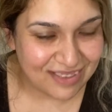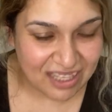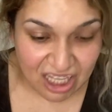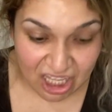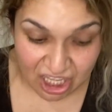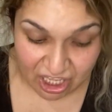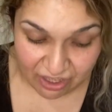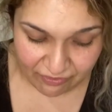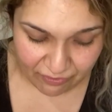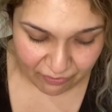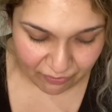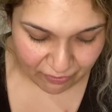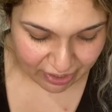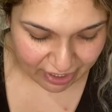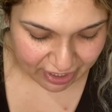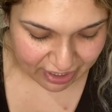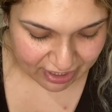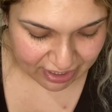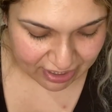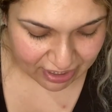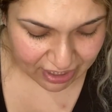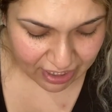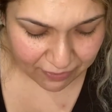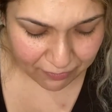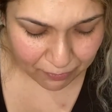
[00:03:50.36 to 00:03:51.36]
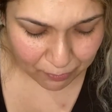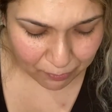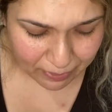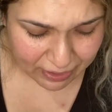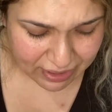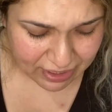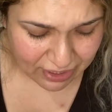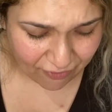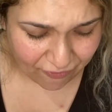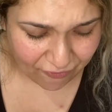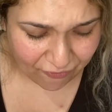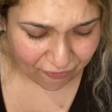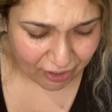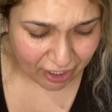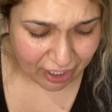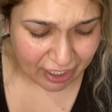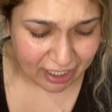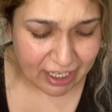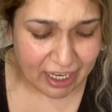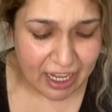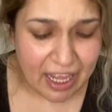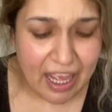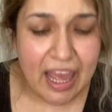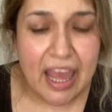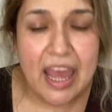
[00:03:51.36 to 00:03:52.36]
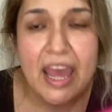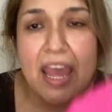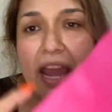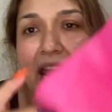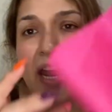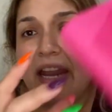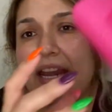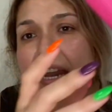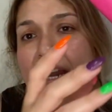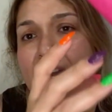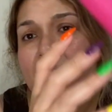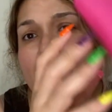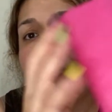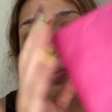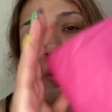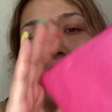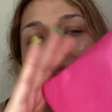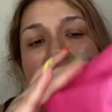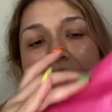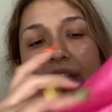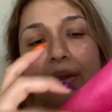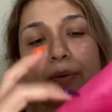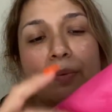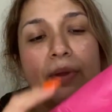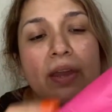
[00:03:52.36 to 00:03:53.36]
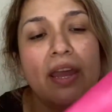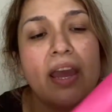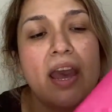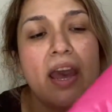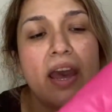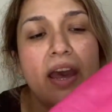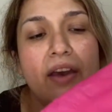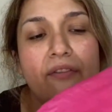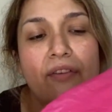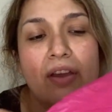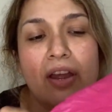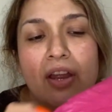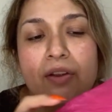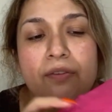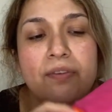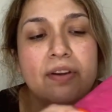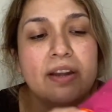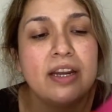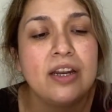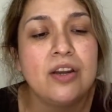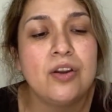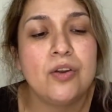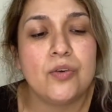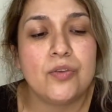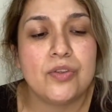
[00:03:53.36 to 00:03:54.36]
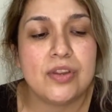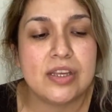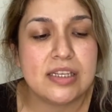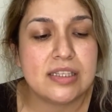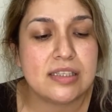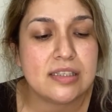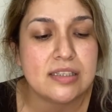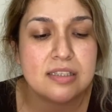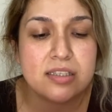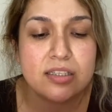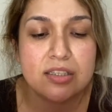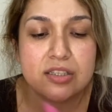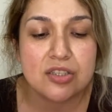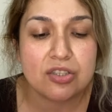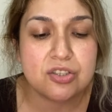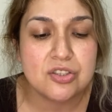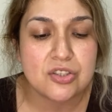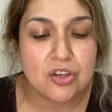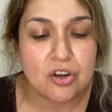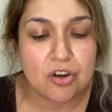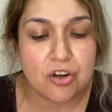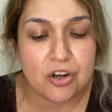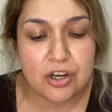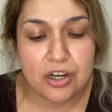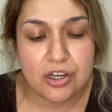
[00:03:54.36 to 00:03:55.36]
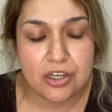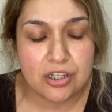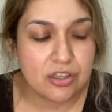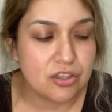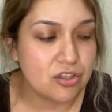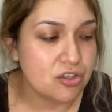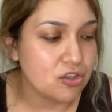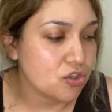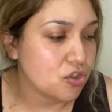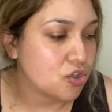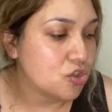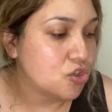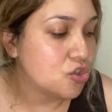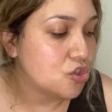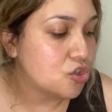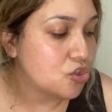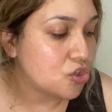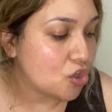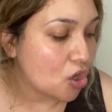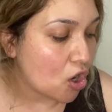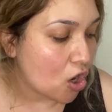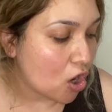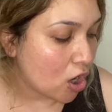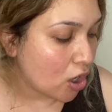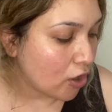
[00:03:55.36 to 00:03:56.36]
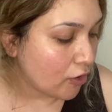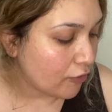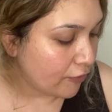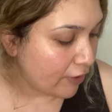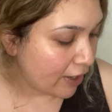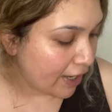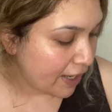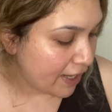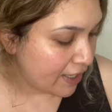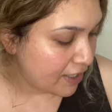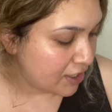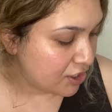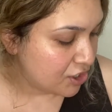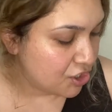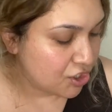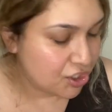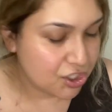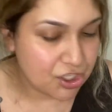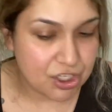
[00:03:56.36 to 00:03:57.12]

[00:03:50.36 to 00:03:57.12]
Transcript: Giveaways are fun. And then here we have, I already know this. This is the Star Ranch.